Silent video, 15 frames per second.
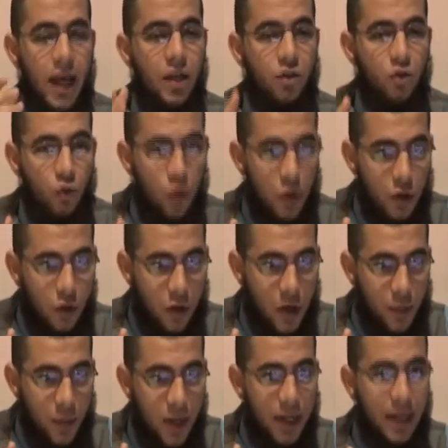A Hindu will
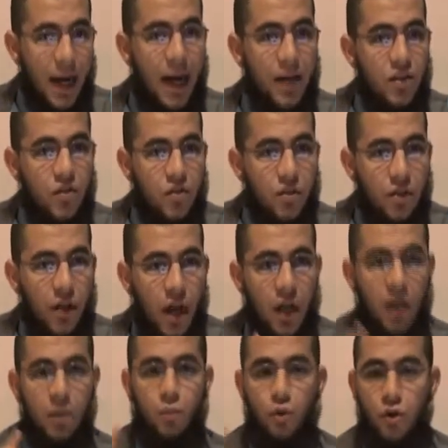go to paradise,
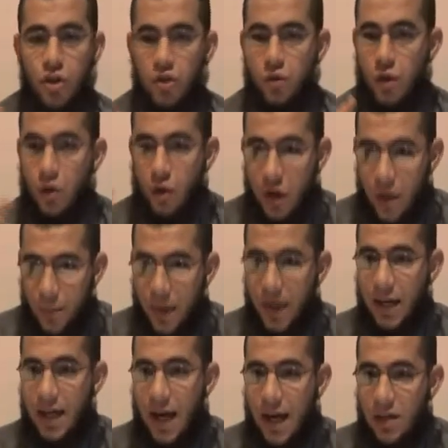and a Buddhist will go to
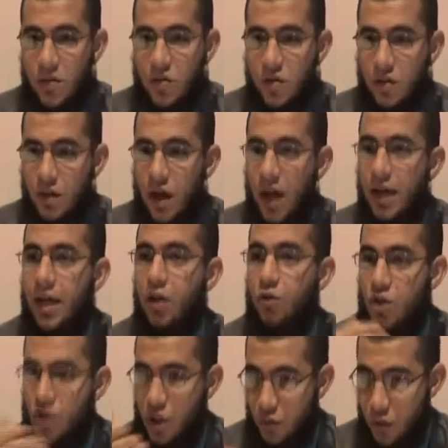paradise, and
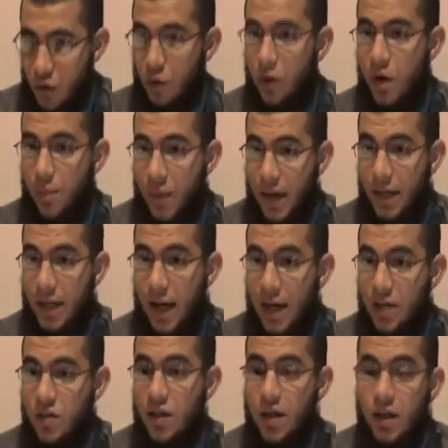a Christian will go to
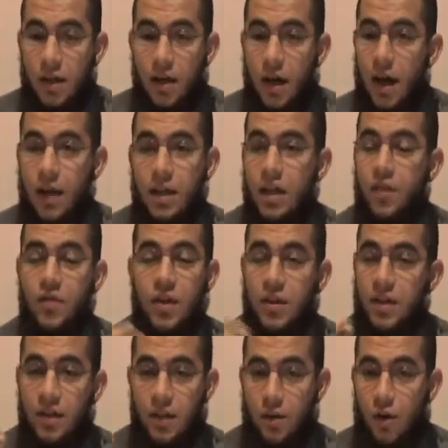paradise, and
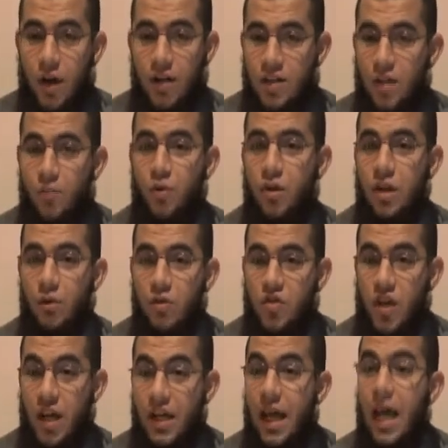even, at some point they
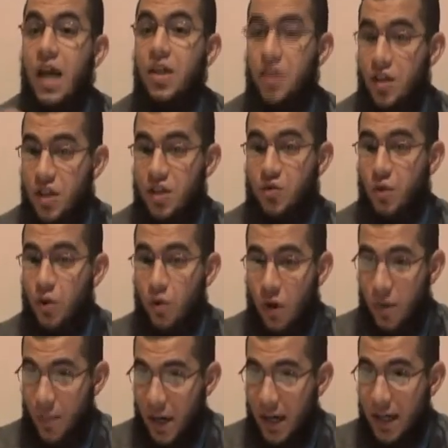will say an atheist will
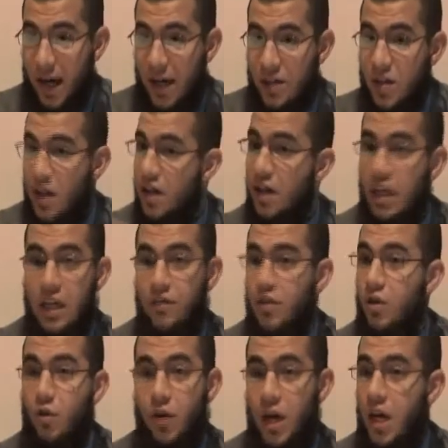go to paradise,
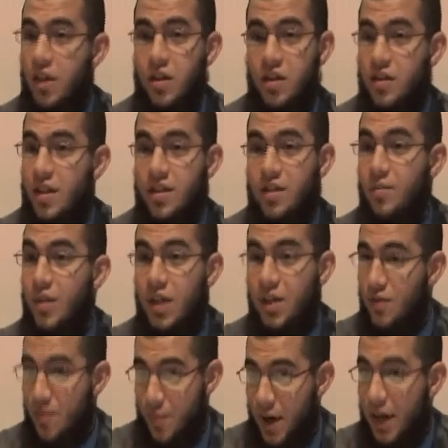even though an atheist doesn't
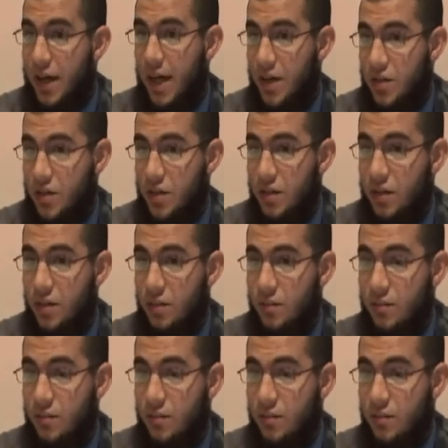believe in paradise.